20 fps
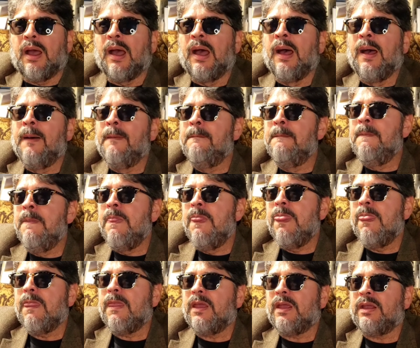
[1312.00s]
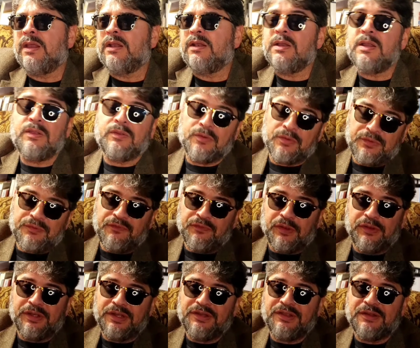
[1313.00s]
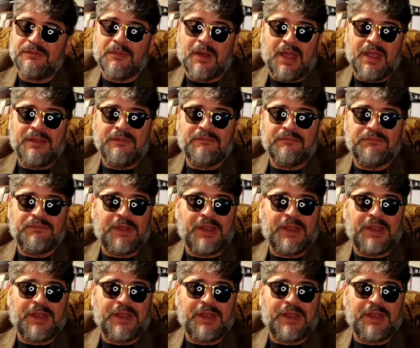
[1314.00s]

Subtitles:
And neither really did my